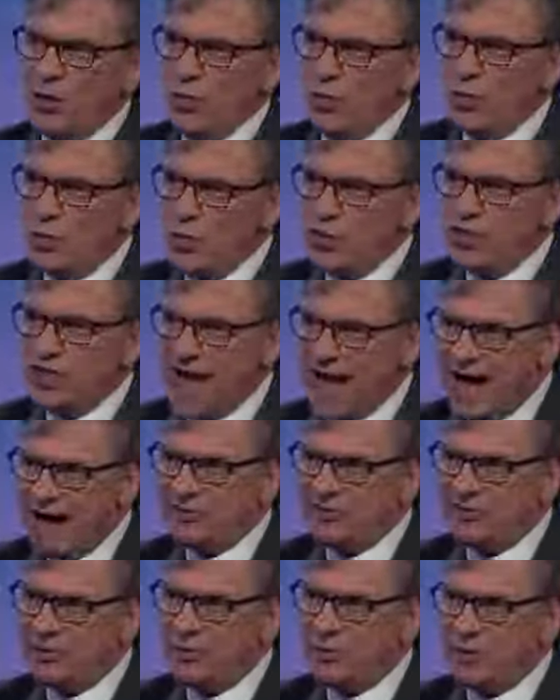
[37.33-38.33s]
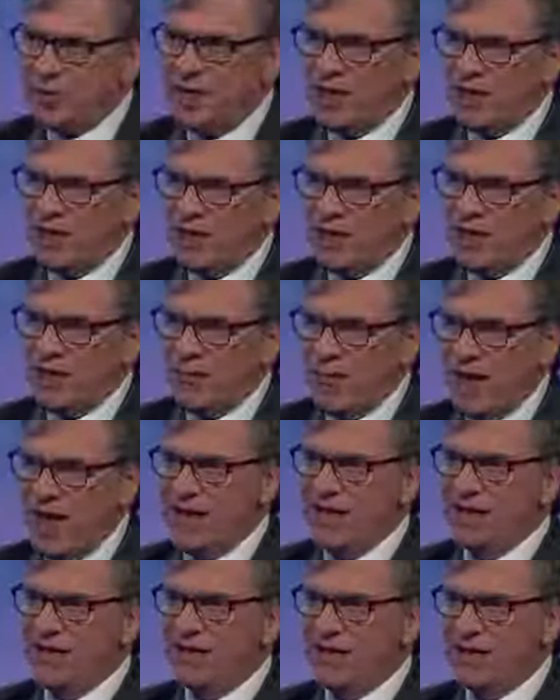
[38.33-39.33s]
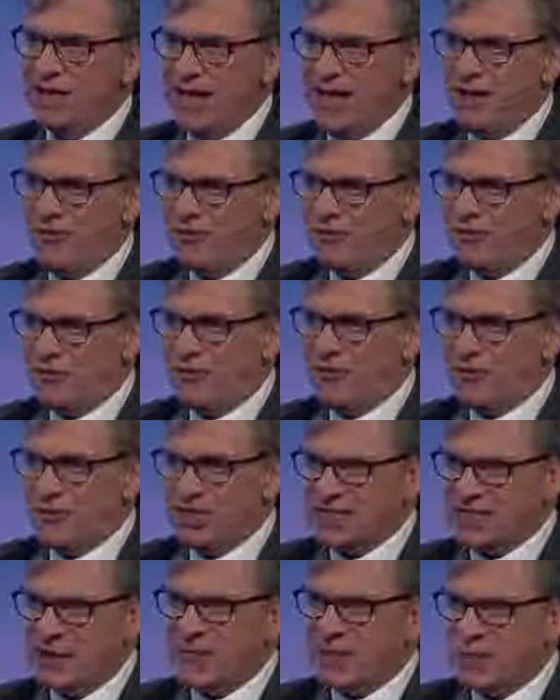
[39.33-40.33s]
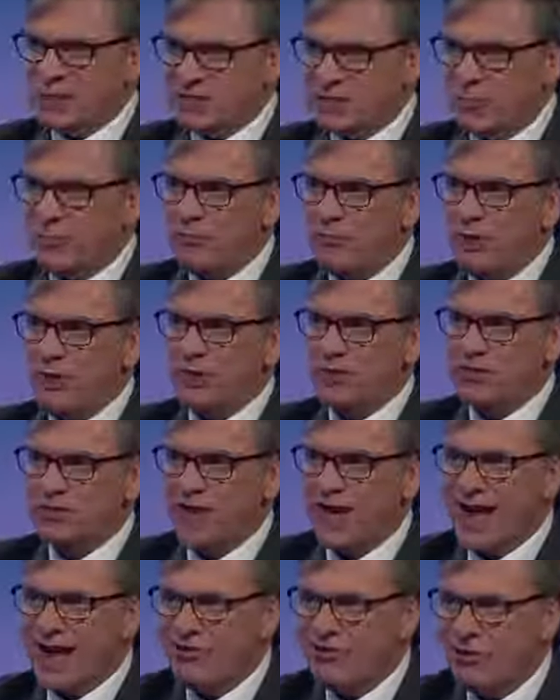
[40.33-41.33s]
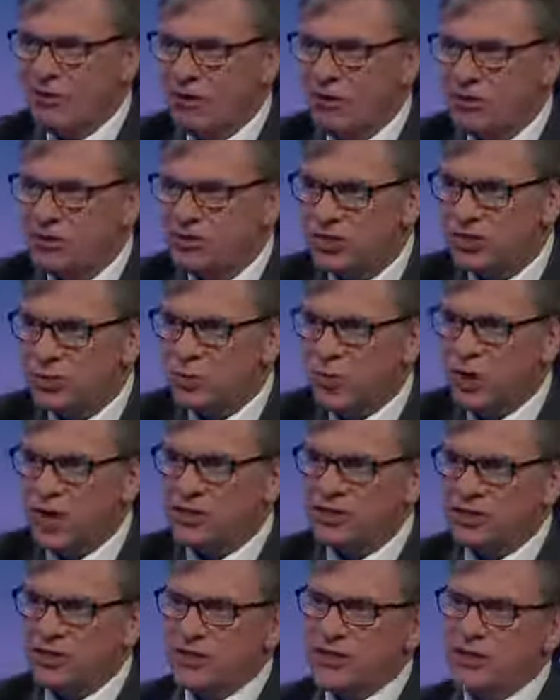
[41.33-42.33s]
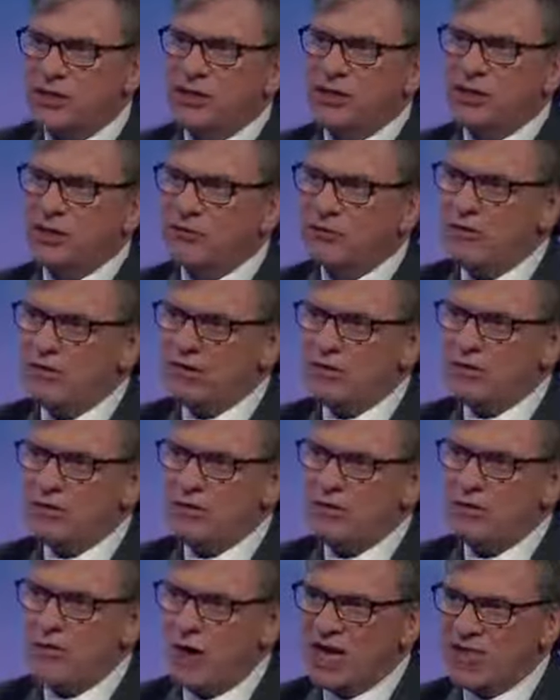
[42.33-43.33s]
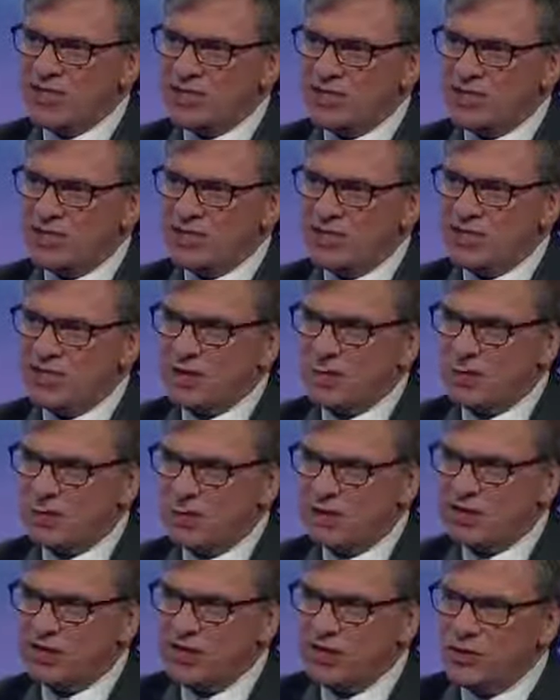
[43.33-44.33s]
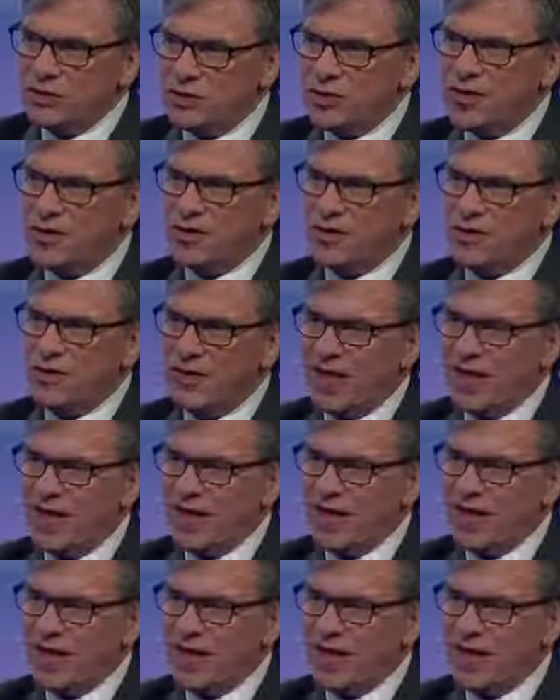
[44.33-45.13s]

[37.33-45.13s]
would have to be amended if, for example, some powers on agriculture were to rest with Westminster. What's your take on that?